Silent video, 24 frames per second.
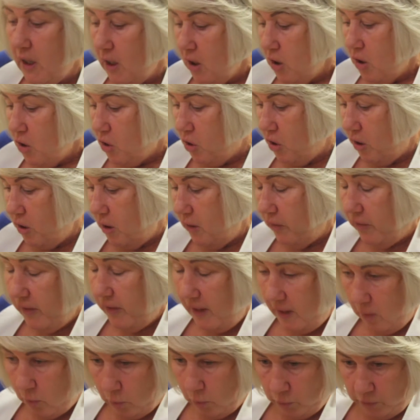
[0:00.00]

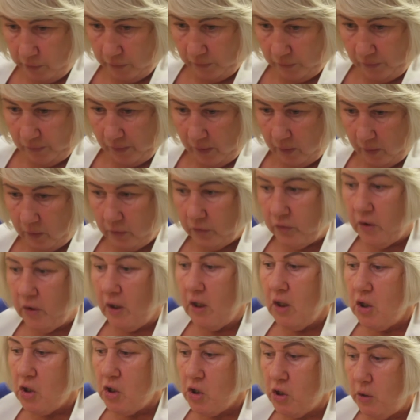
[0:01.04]
Say onion sauce.
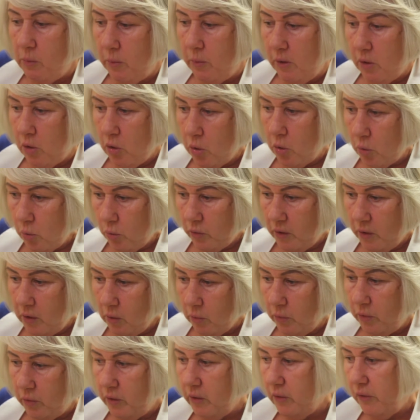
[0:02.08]
She will cook the
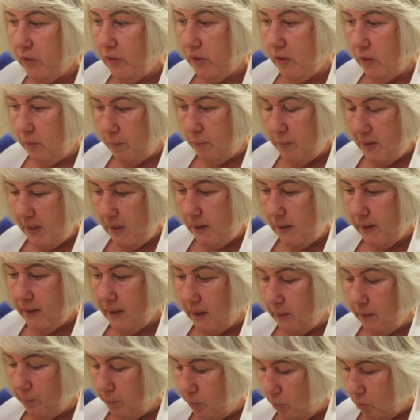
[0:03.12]
onions in milk
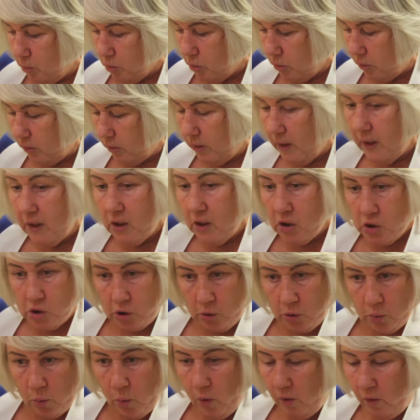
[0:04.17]
and butter.
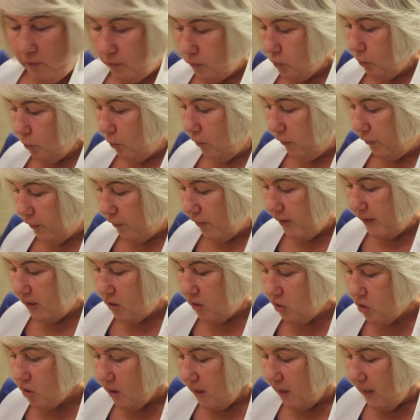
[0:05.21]
She'll go over to her
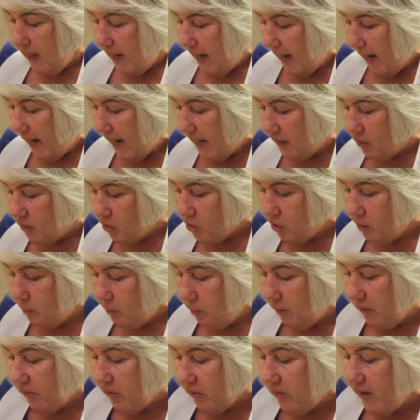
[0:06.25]
fridge and she
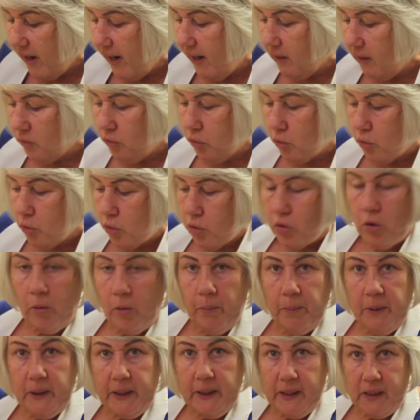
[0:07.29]
will start to
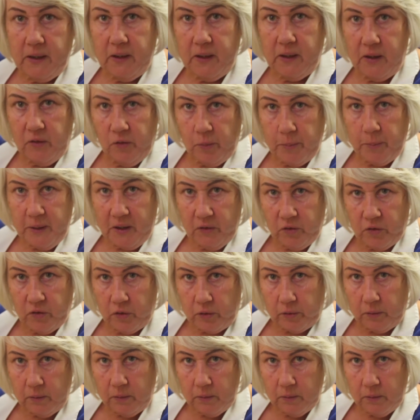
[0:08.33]
crumble in this mixture